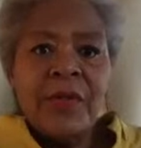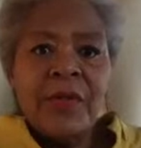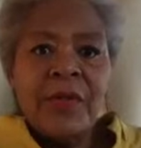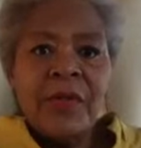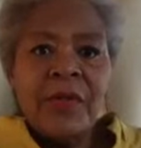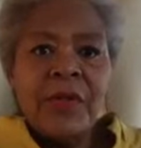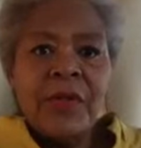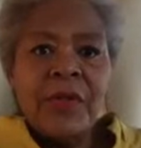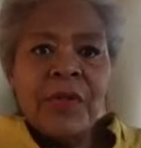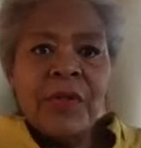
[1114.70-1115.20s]

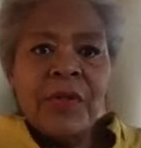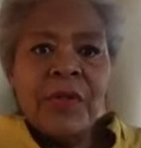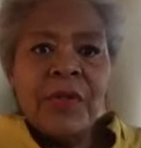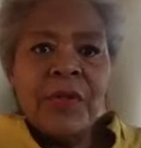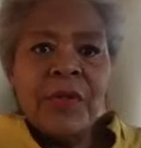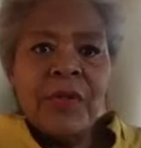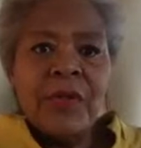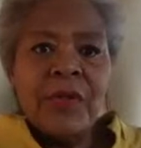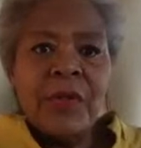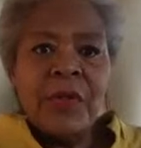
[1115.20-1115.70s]

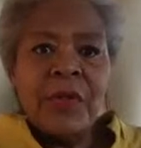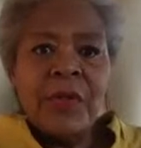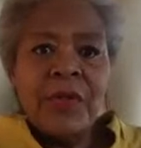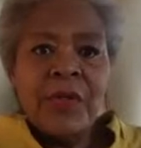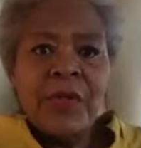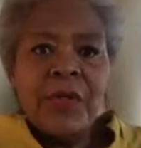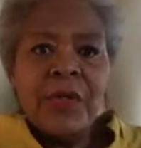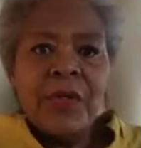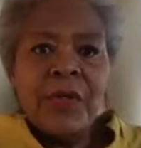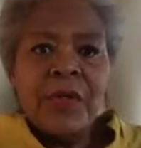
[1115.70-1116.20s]

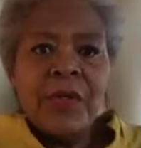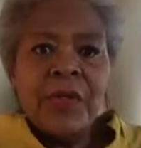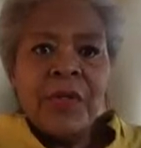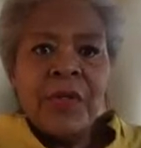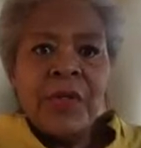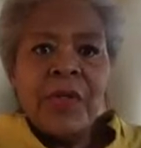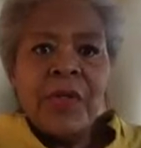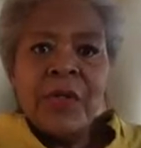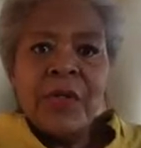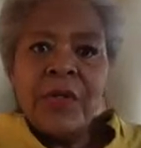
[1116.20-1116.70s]

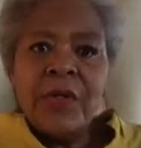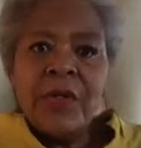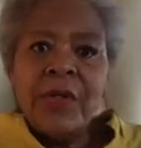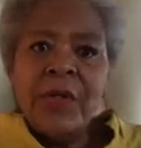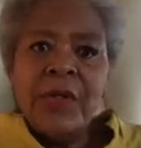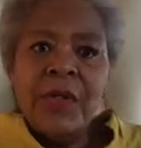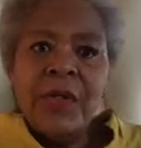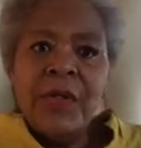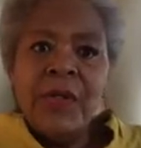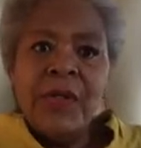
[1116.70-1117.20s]

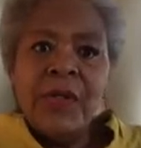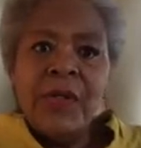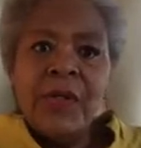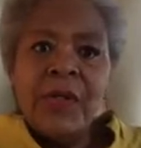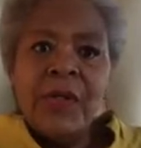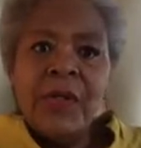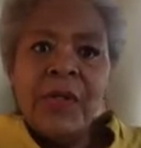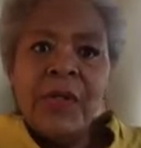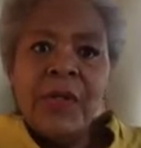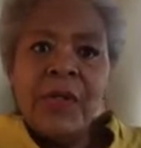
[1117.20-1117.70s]

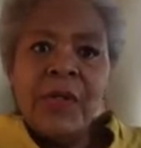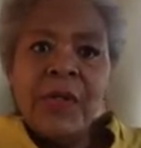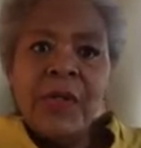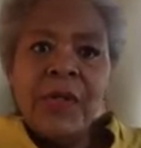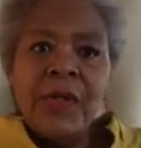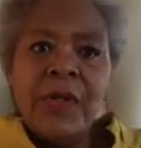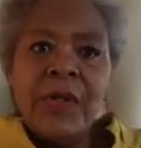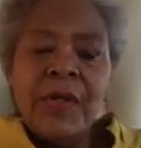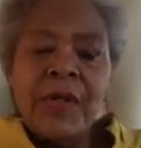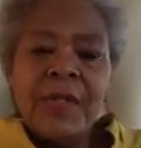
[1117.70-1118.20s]

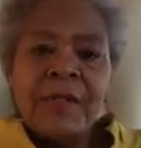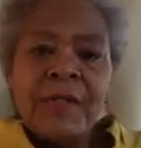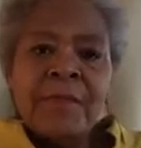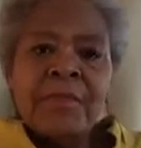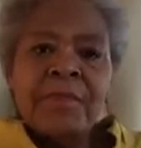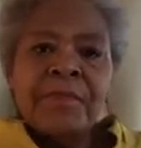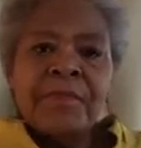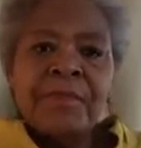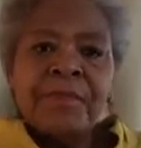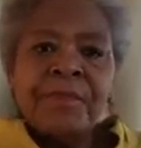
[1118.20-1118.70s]

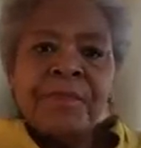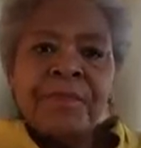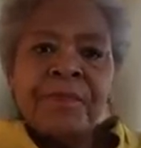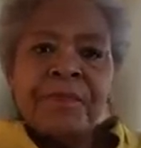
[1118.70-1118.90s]
The person shown says nothing.